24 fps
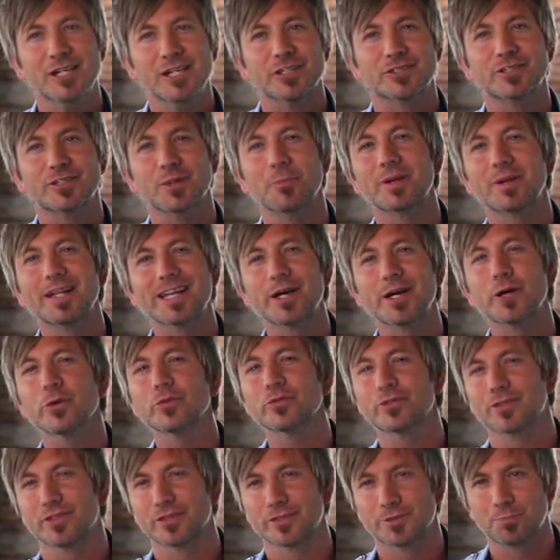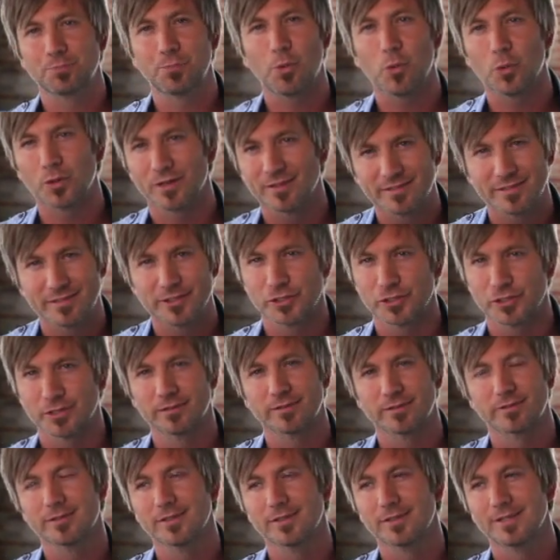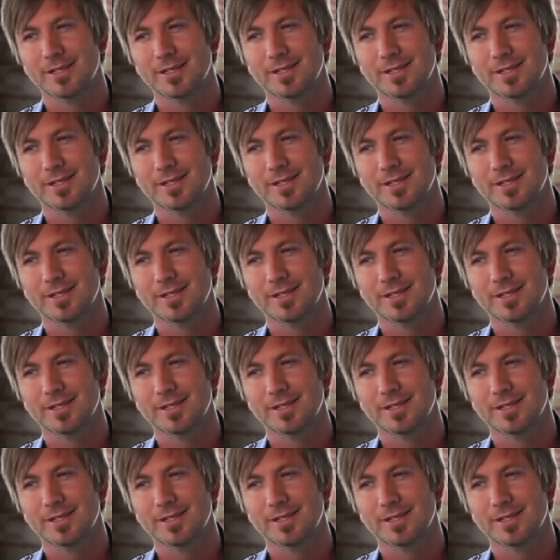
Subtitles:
somebody else's poor decisions.